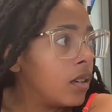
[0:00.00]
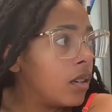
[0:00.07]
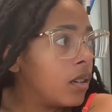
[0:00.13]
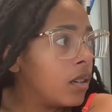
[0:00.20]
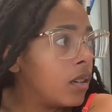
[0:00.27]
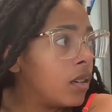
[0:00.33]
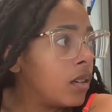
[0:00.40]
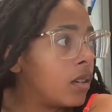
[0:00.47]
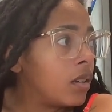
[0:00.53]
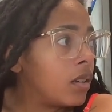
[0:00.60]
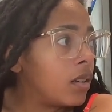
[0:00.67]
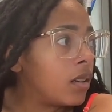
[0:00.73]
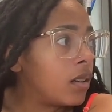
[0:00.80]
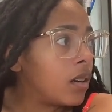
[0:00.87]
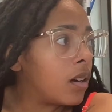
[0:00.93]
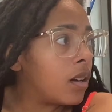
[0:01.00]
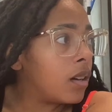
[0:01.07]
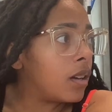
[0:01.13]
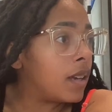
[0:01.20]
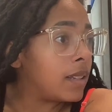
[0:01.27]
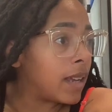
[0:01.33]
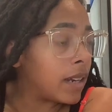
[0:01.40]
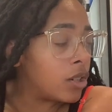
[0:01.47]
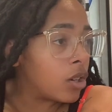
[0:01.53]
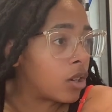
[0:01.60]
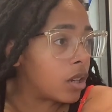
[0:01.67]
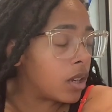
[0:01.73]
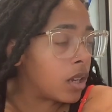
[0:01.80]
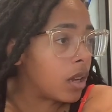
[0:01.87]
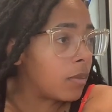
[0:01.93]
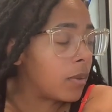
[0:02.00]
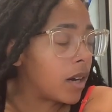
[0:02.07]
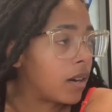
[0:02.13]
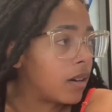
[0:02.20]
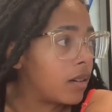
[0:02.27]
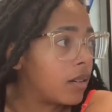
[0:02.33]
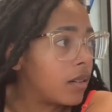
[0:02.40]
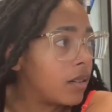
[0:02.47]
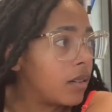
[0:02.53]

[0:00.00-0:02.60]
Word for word: Yes. Is that your cookie up there?